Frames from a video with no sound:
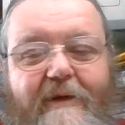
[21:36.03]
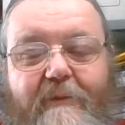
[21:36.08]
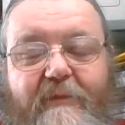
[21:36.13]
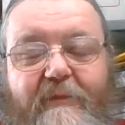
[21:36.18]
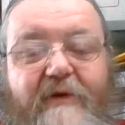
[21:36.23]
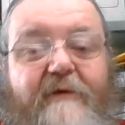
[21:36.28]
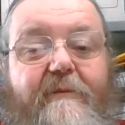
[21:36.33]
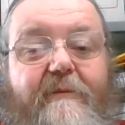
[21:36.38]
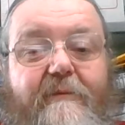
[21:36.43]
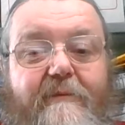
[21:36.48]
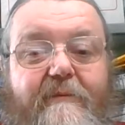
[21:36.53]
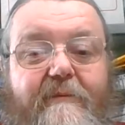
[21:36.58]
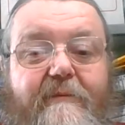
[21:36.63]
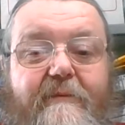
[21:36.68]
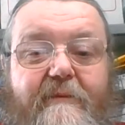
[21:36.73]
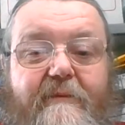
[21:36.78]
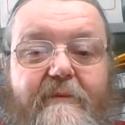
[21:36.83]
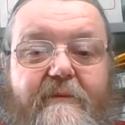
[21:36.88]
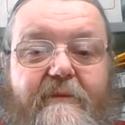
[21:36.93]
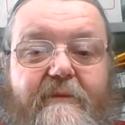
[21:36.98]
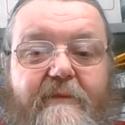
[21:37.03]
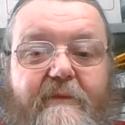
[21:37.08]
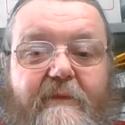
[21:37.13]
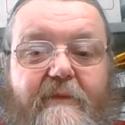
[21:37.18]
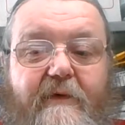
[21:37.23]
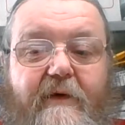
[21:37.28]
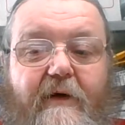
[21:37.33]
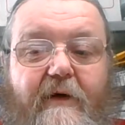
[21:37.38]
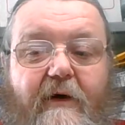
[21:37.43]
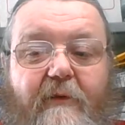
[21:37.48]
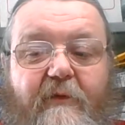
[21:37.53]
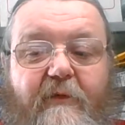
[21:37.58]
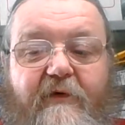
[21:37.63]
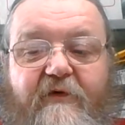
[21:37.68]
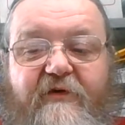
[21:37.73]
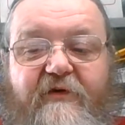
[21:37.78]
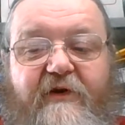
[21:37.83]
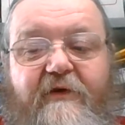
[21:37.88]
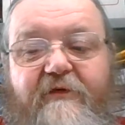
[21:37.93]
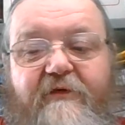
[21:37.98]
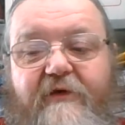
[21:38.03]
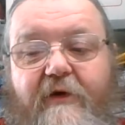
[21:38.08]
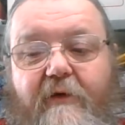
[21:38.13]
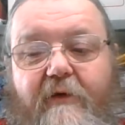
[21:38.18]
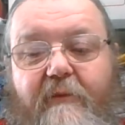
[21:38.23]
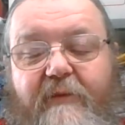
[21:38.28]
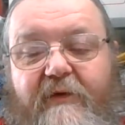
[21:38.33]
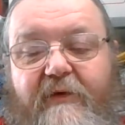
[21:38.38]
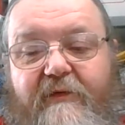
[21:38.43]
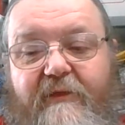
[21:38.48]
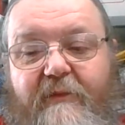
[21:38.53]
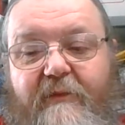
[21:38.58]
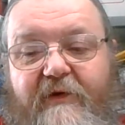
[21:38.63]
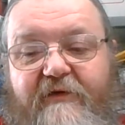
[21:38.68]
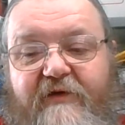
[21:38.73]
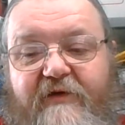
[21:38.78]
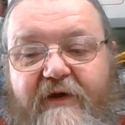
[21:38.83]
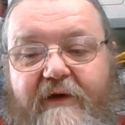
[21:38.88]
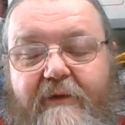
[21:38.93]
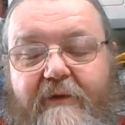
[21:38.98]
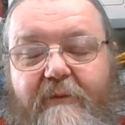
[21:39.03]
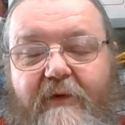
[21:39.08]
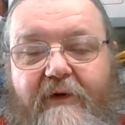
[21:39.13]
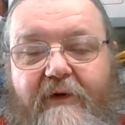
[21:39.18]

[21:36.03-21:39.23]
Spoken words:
But I will continue to go on building my chat,